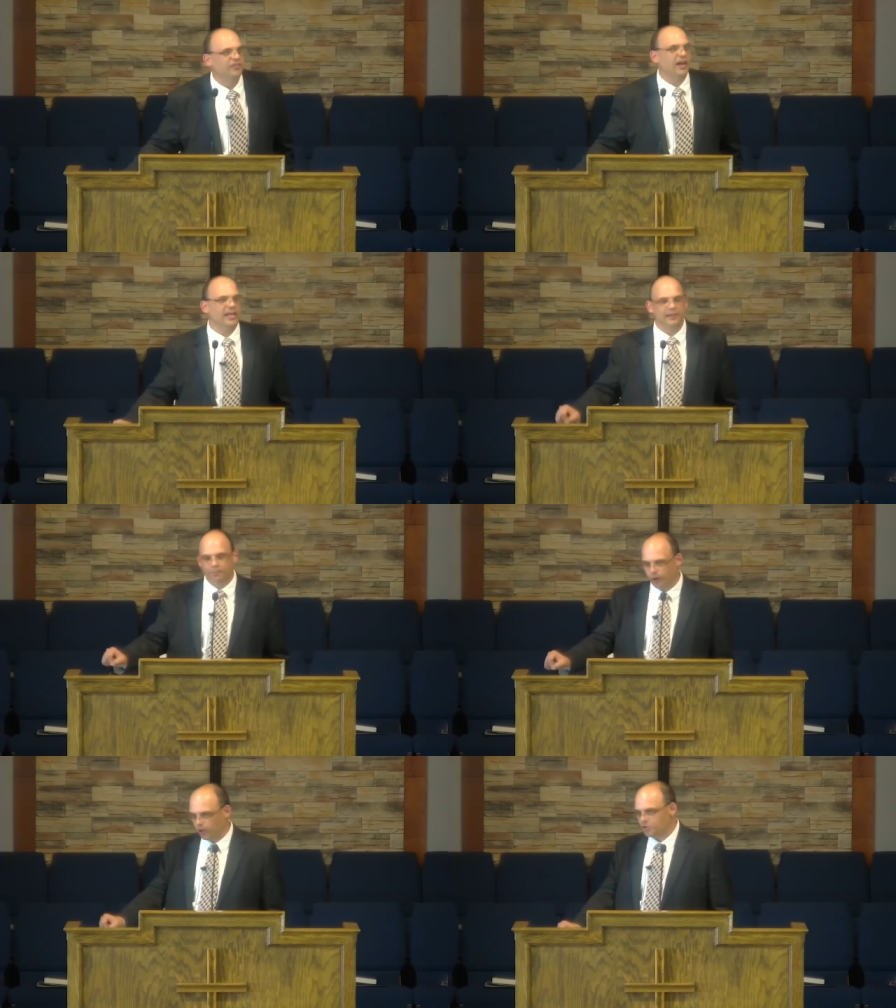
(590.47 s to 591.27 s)
that he
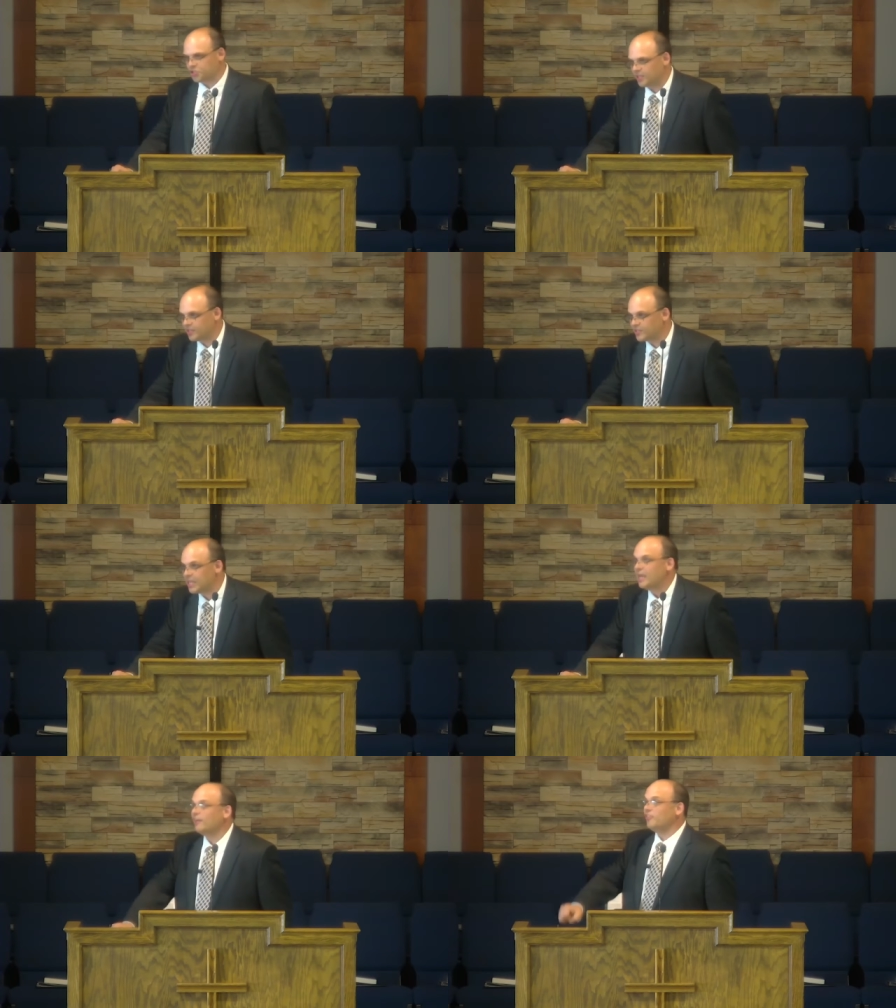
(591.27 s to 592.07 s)
purchased,
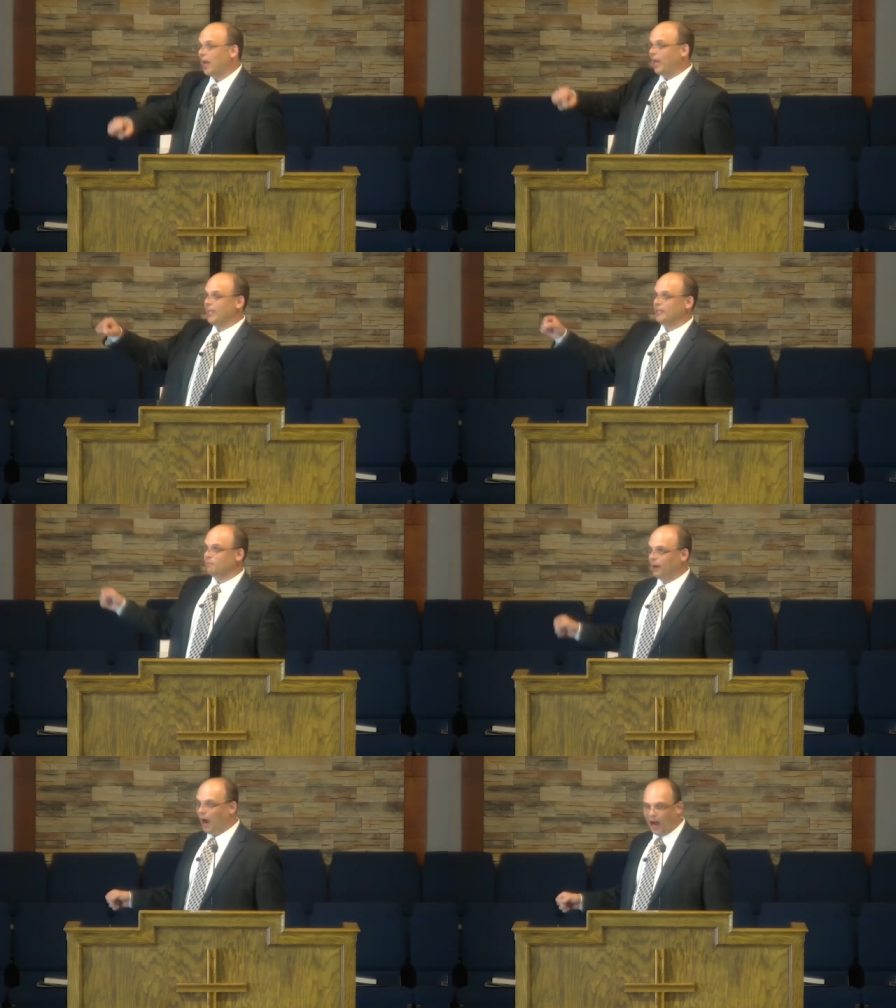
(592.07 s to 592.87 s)
that he
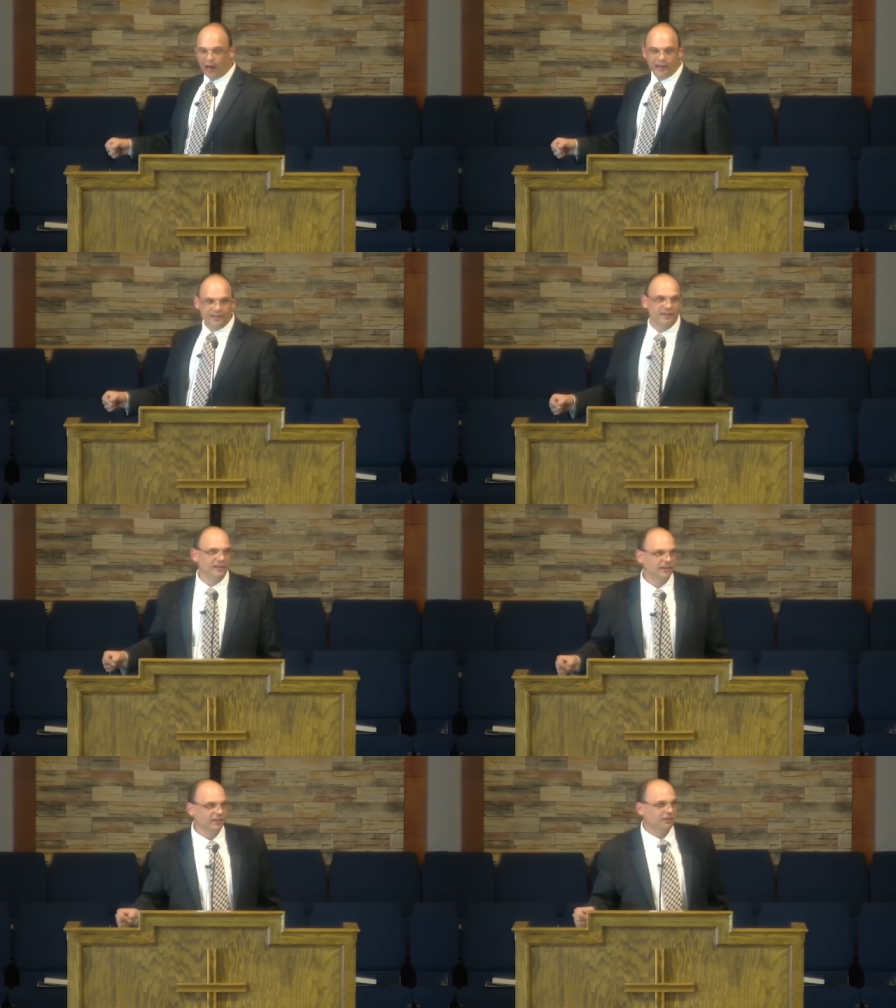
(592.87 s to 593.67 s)
bought
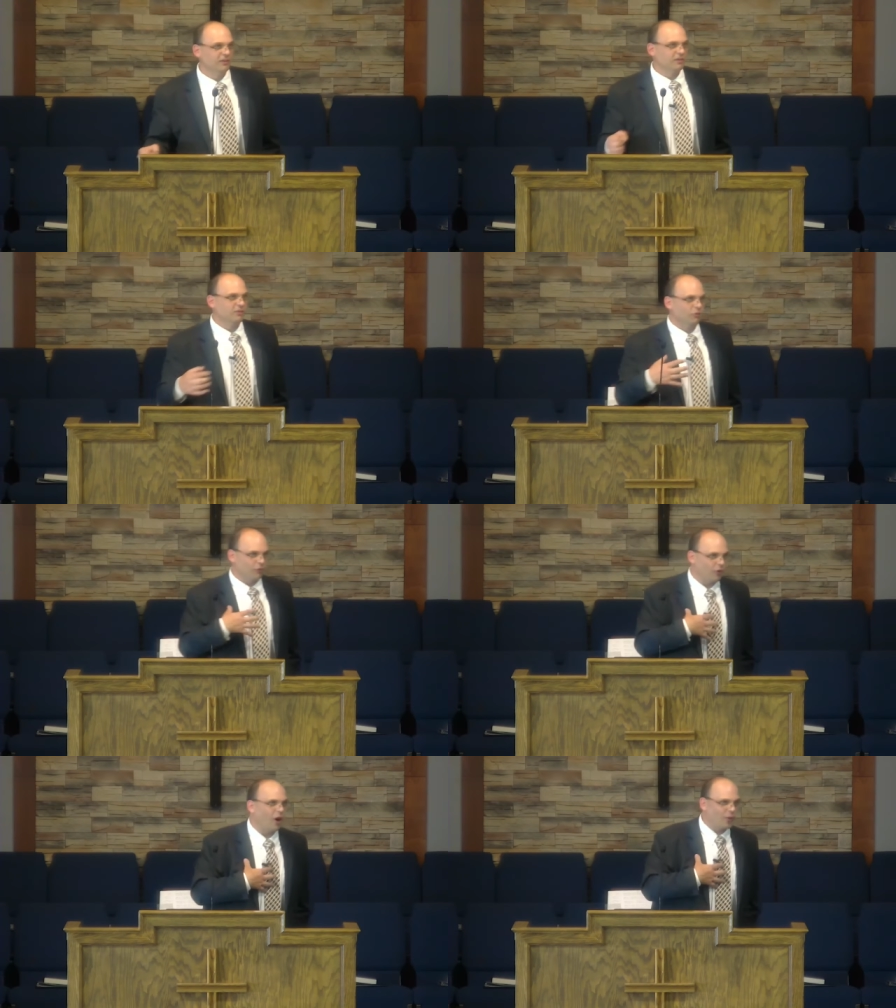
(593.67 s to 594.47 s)

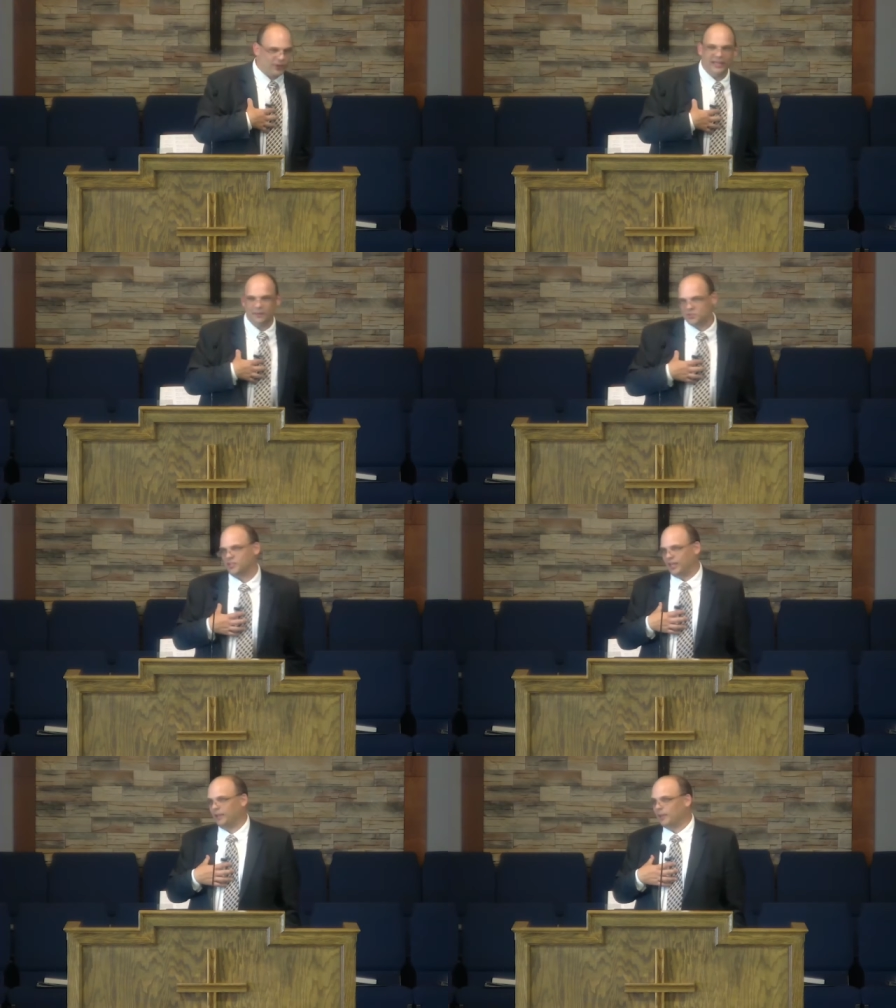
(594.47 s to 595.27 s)
for our
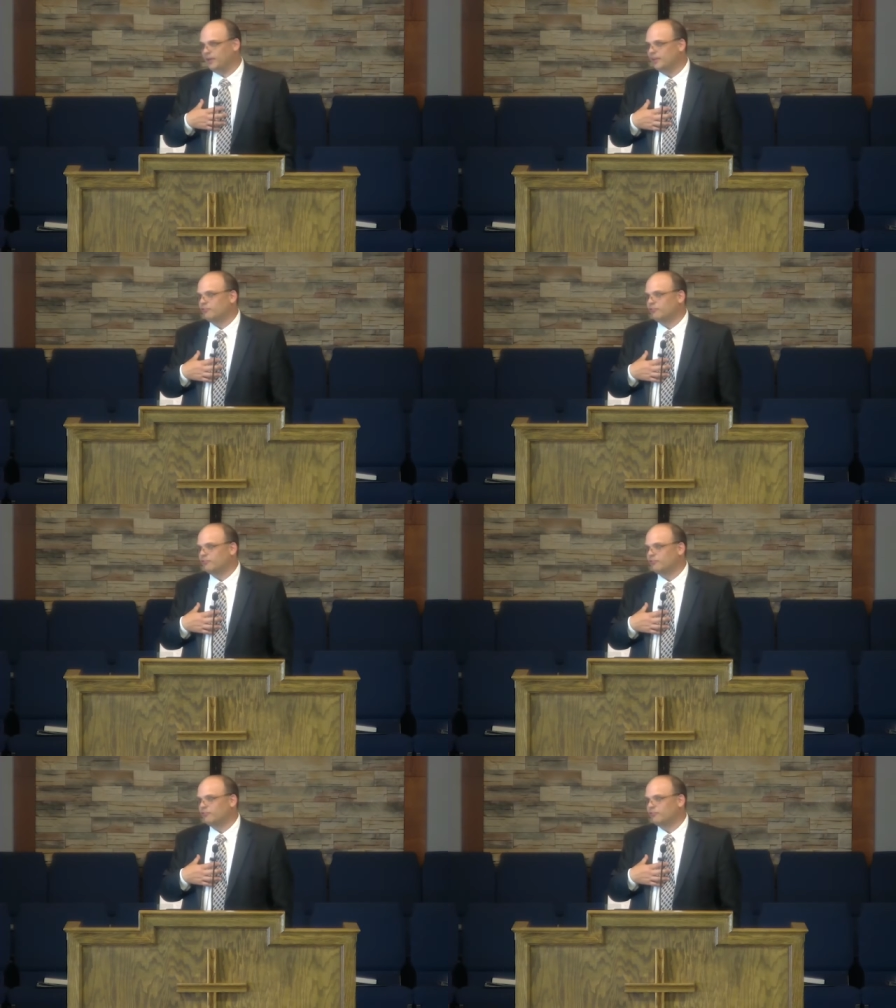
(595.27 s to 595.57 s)
redemption. Amen.